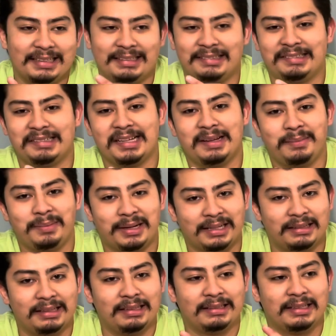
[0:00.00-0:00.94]
to say, but I
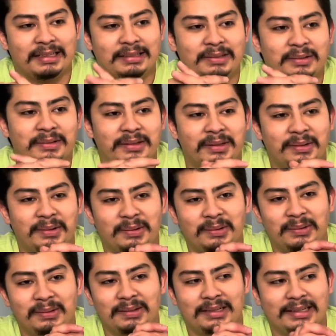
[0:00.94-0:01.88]
think they do the
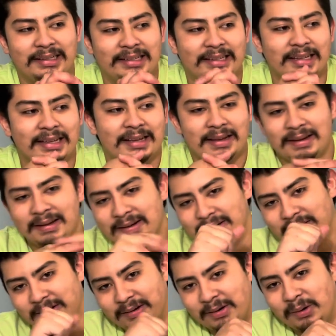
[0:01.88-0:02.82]
whole like
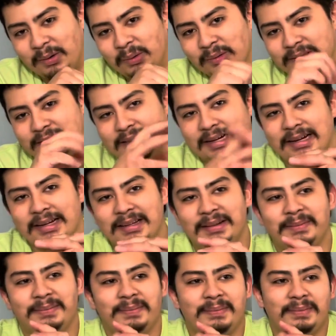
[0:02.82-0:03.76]
old
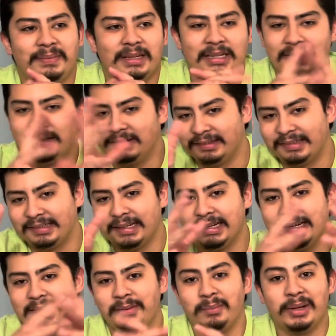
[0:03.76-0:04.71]
time, you know,
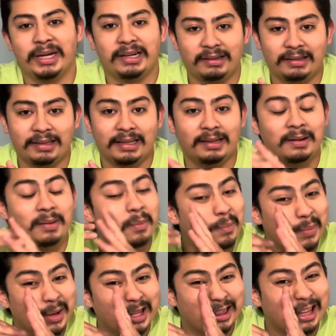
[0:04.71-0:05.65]
setting better than
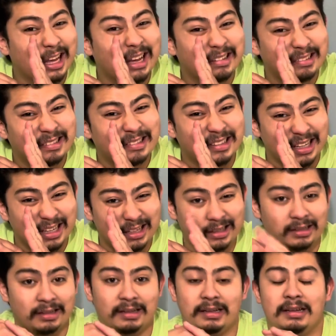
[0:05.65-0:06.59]
Bethesda.
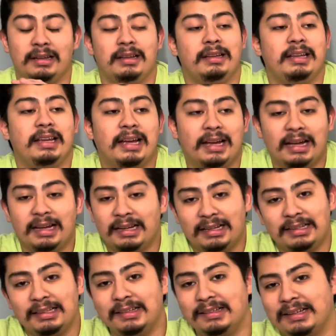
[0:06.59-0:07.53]

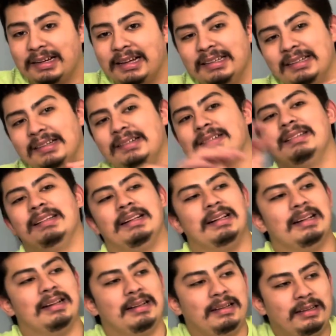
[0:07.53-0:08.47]
Yeah, look, I know
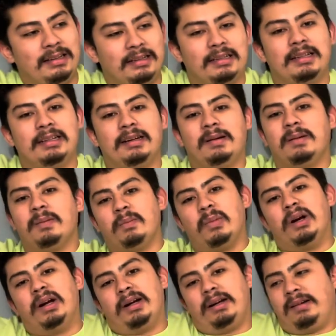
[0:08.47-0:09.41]
you're gonna
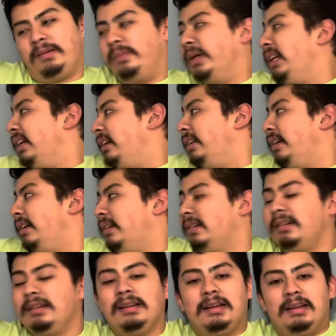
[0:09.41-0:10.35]
martyr me, you
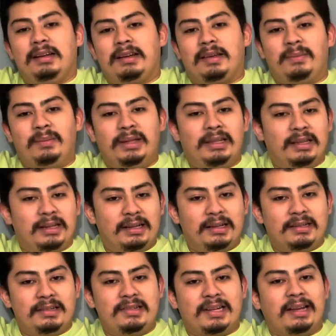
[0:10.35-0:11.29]
know, give me
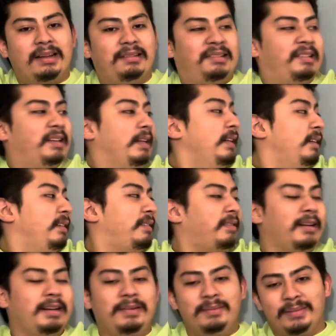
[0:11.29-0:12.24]
the JC
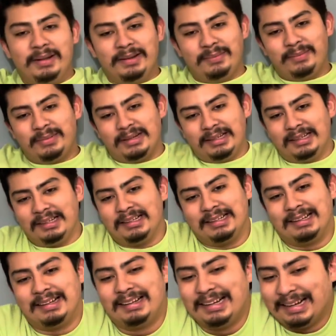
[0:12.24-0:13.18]
treatment, but
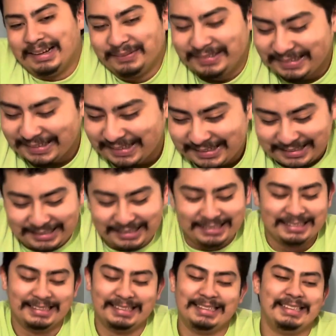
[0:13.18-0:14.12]
I'm
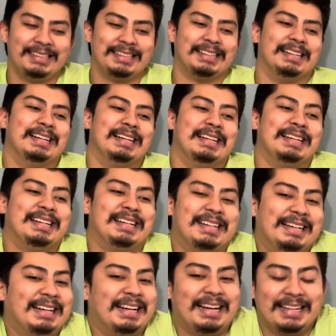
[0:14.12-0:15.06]
sorry, like.
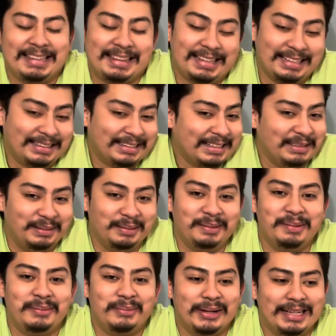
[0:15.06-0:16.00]
I think they
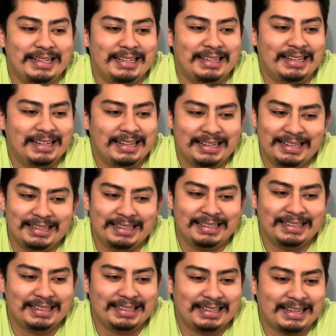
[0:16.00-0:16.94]
do it better. I,
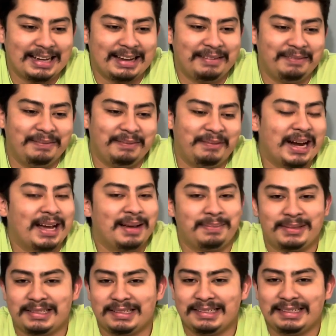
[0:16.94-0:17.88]
like I
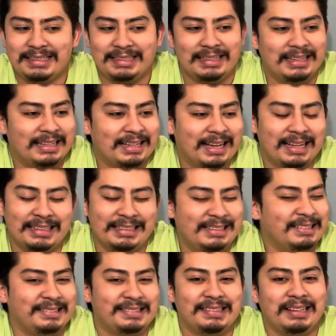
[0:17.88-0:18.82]
Rapture, like I
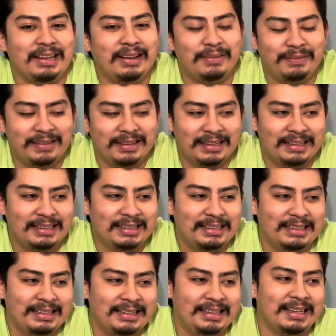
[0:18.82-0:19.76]
just love that.
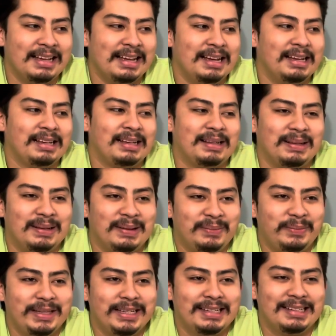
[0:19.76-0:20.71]
Like
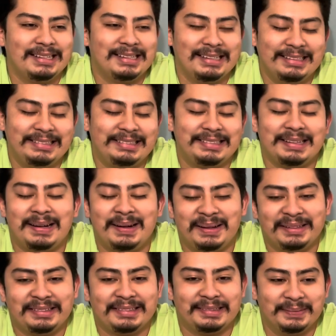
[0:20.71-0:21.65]
Columbia, it's
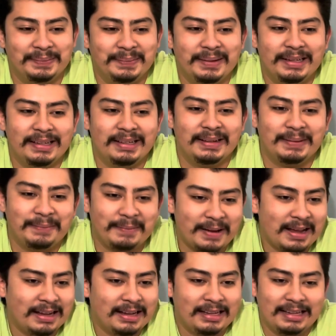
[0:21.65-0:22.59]
awesome, and
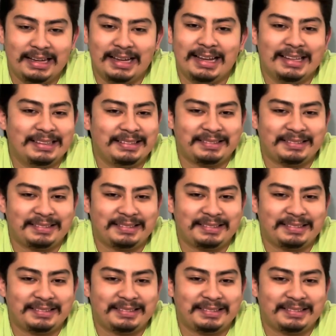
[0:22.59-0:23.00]
yeah, the